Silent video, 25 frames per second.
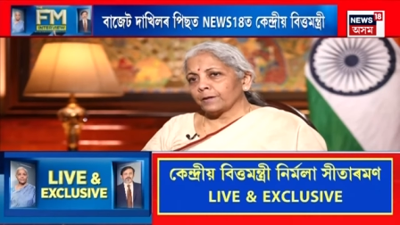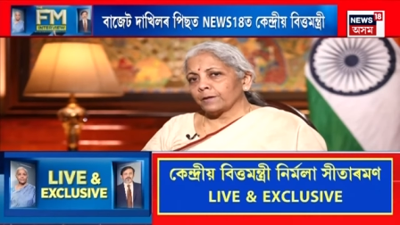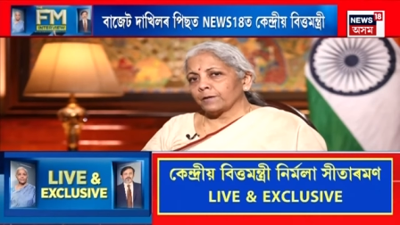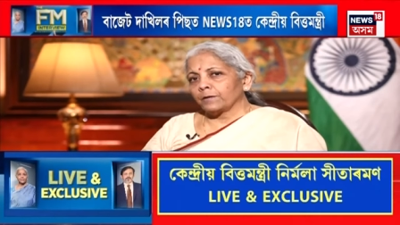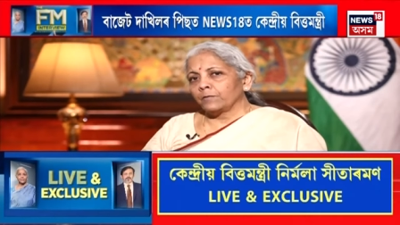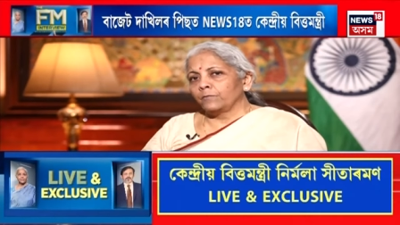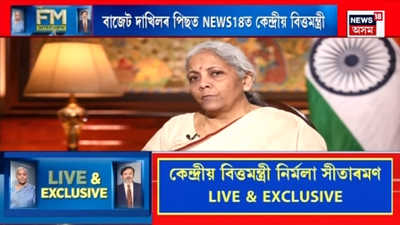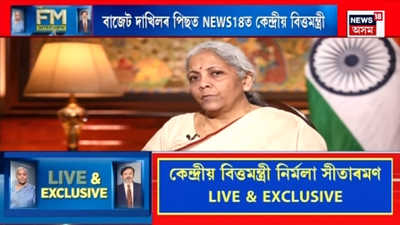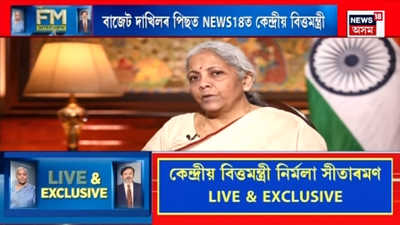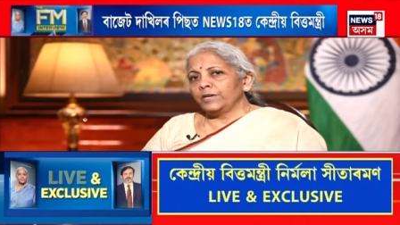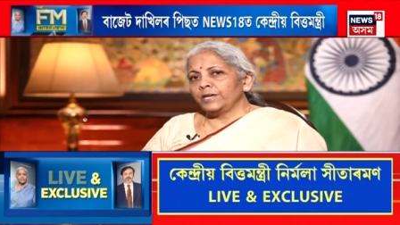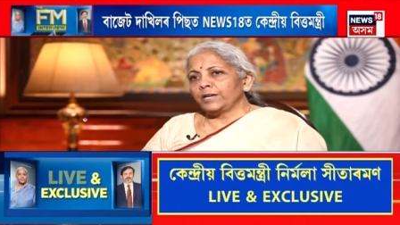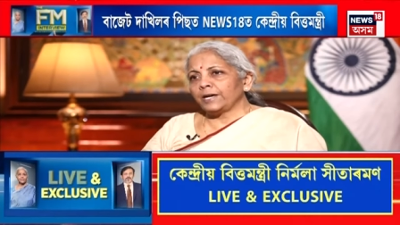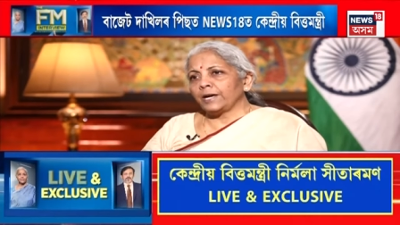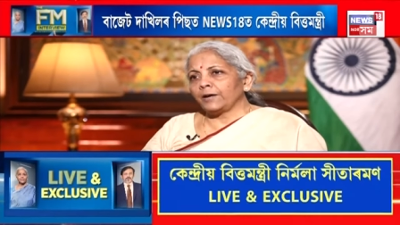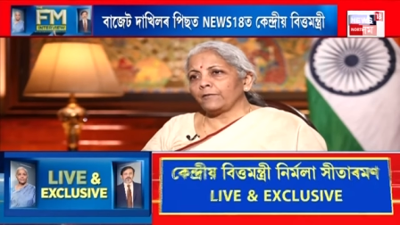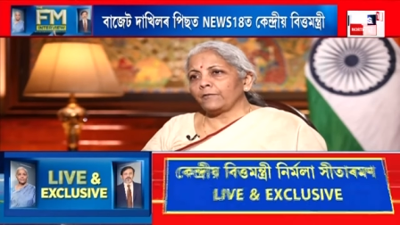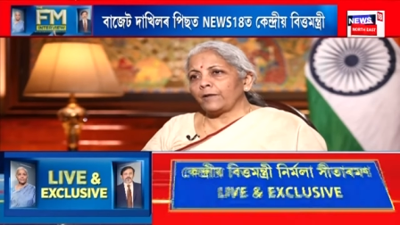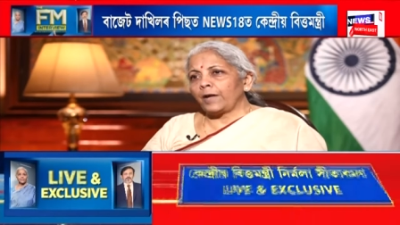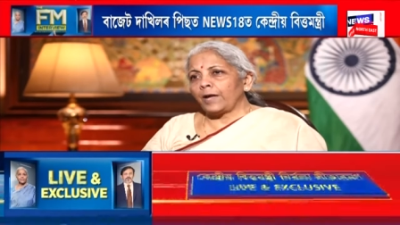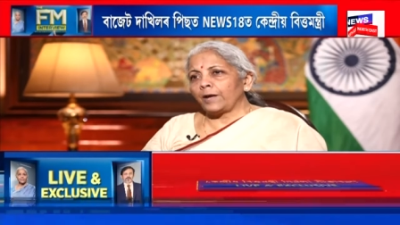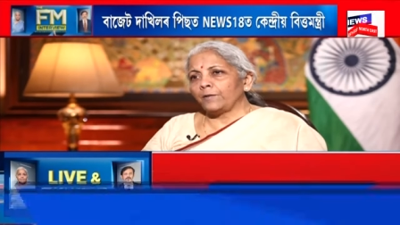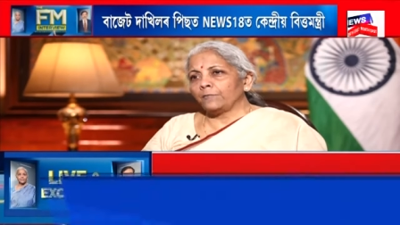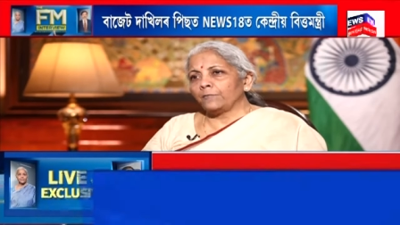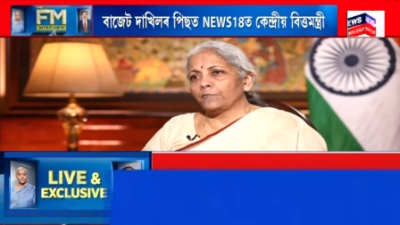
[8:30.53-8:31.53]
we have
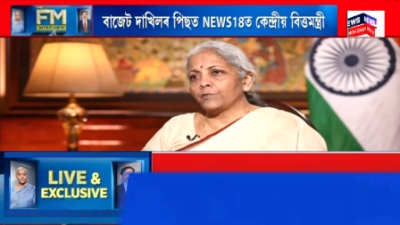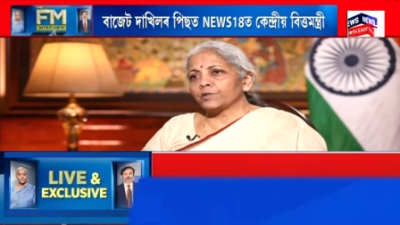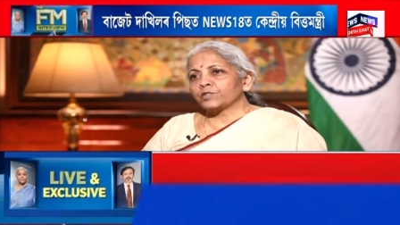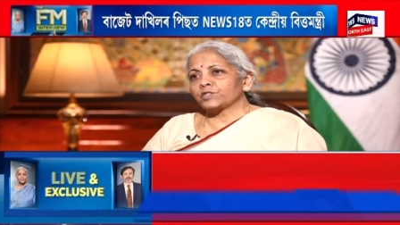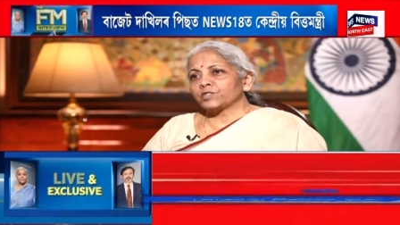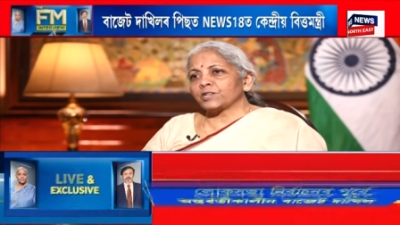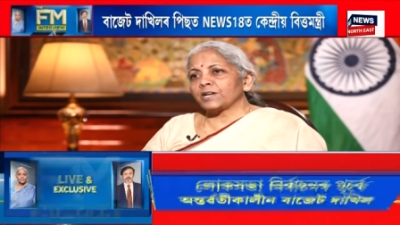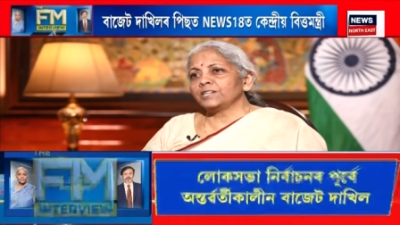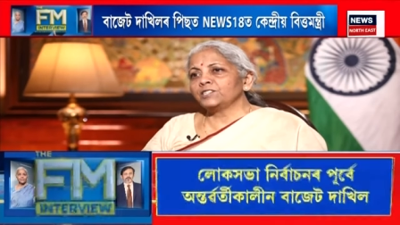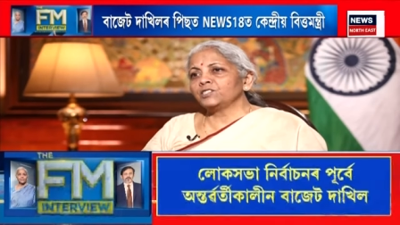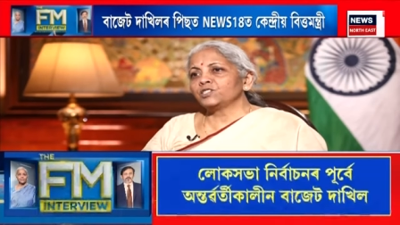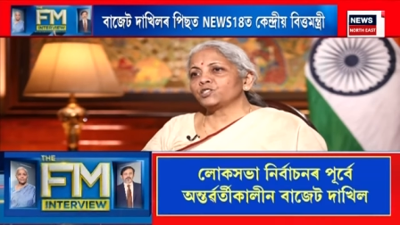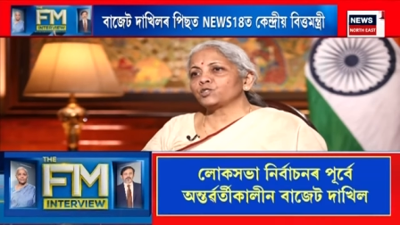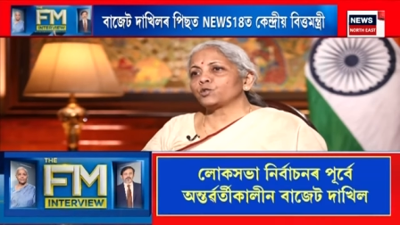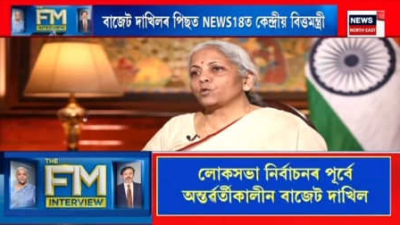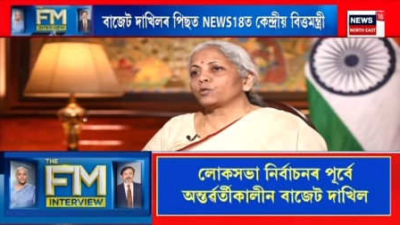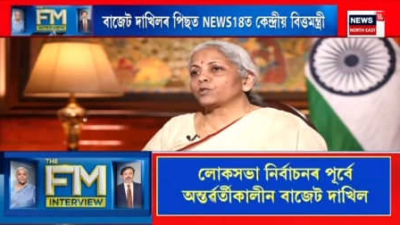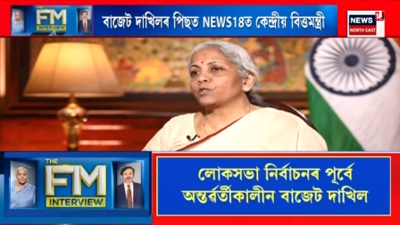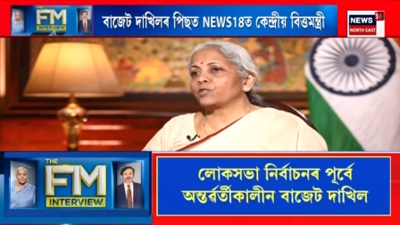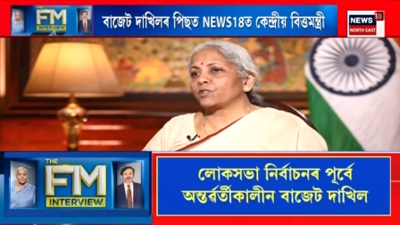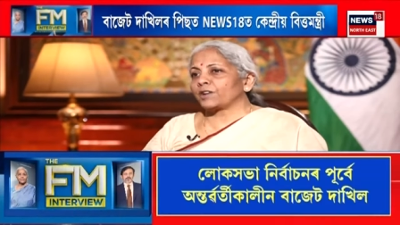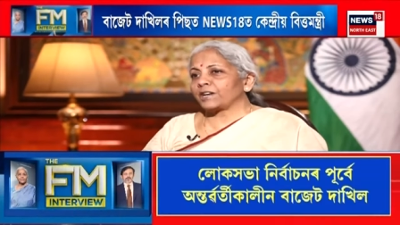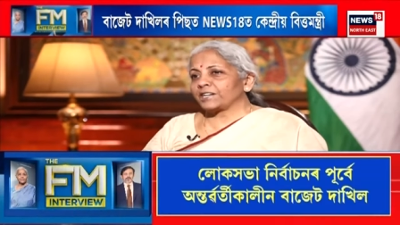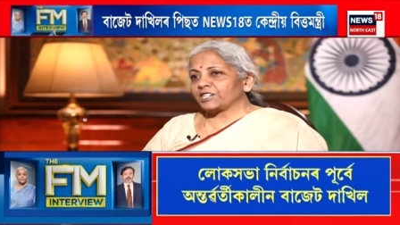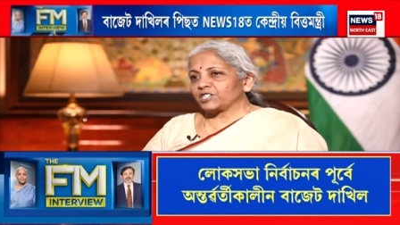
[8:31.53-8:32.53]
emphasized on
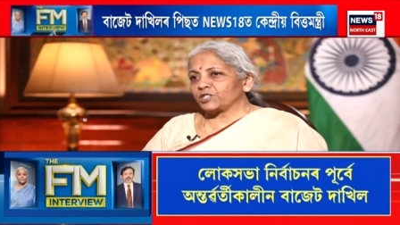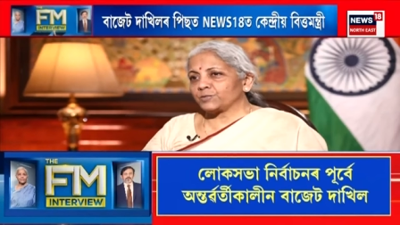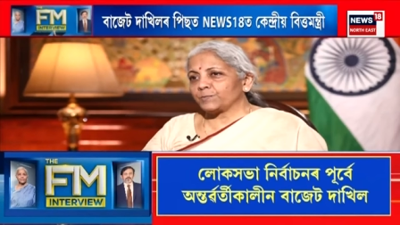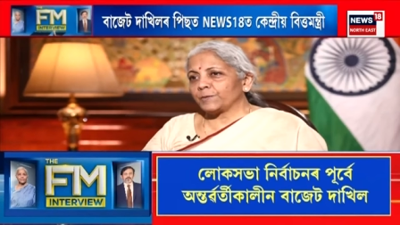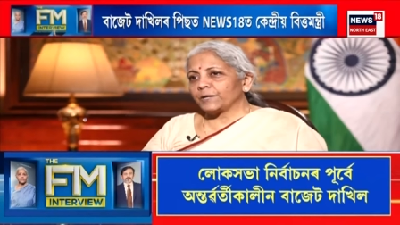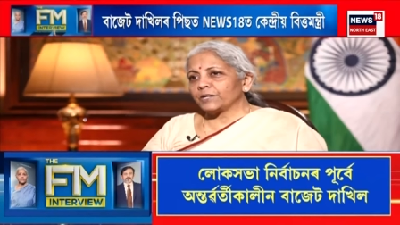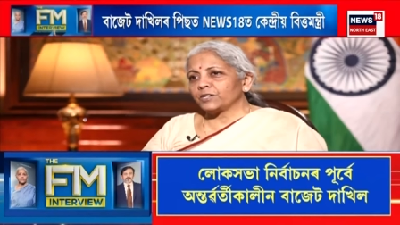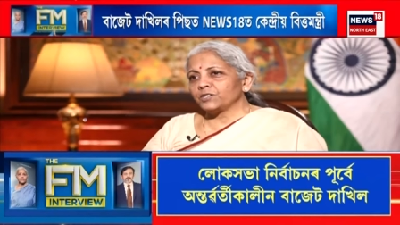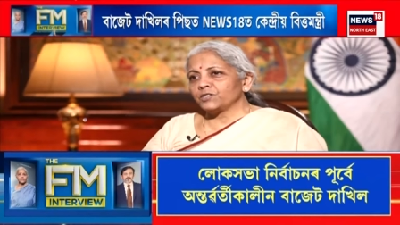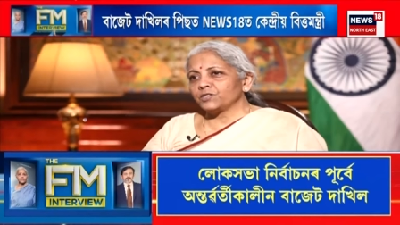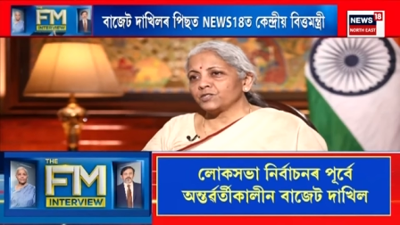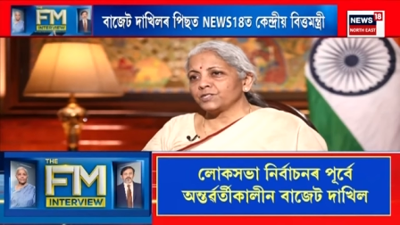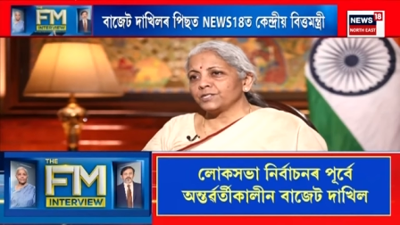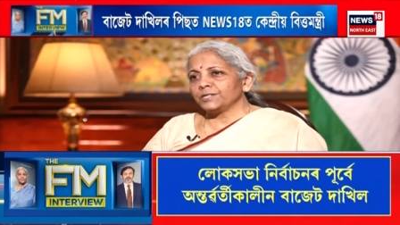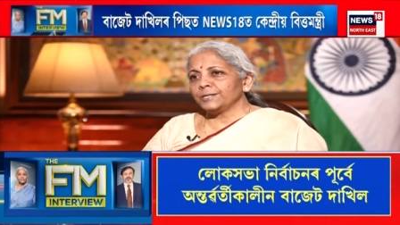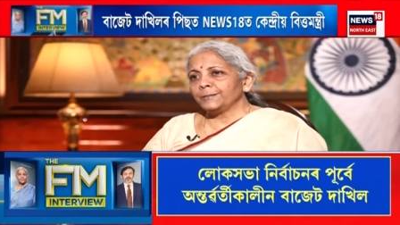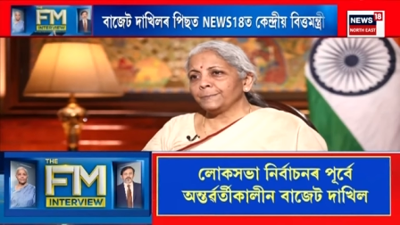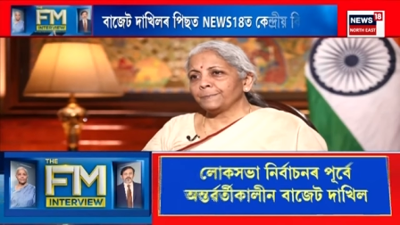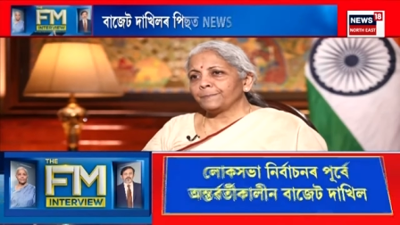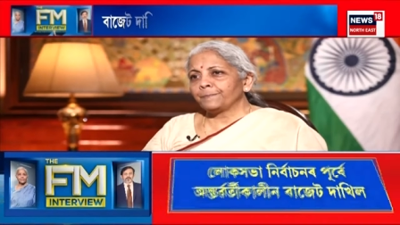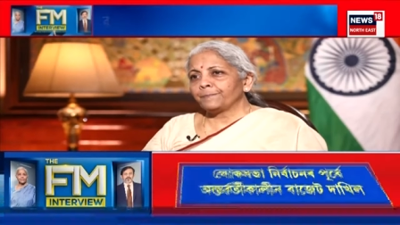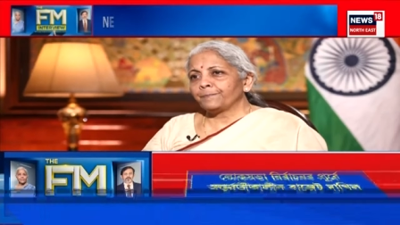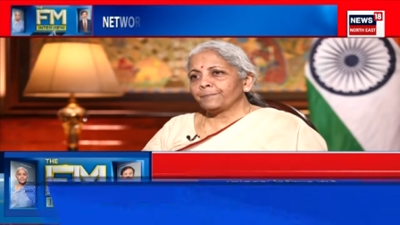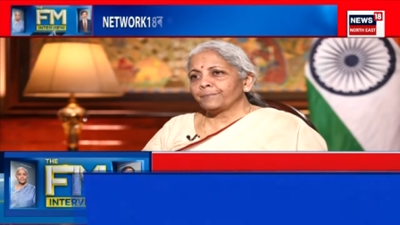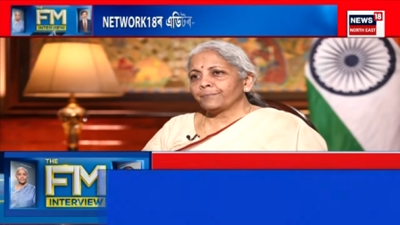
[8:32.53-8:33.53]
transparency.
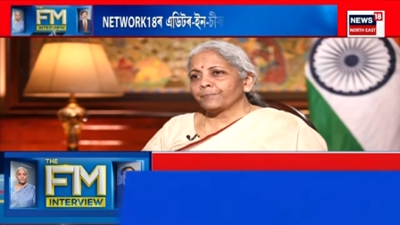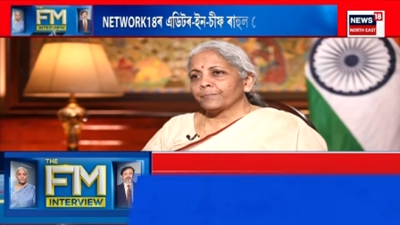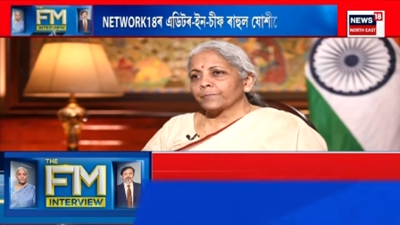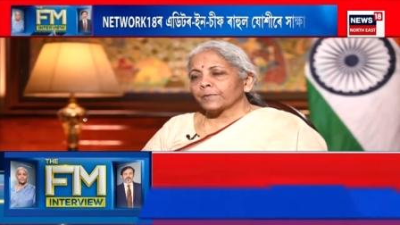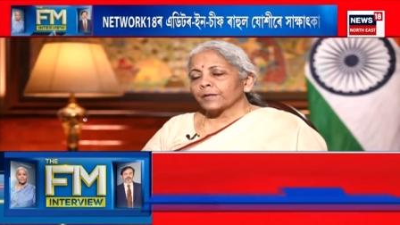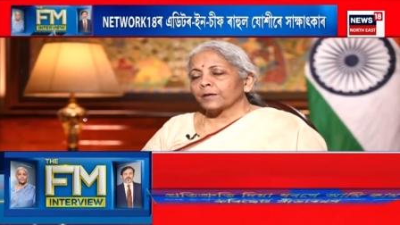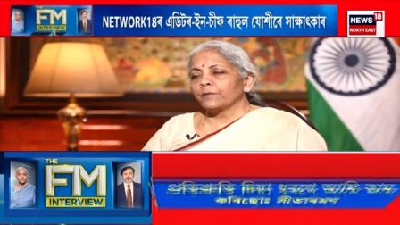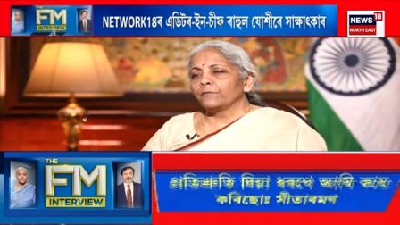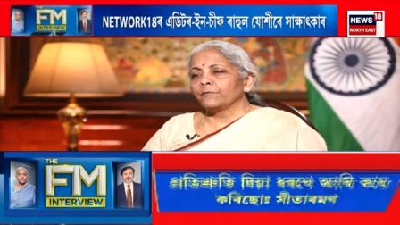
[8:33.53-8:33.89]
We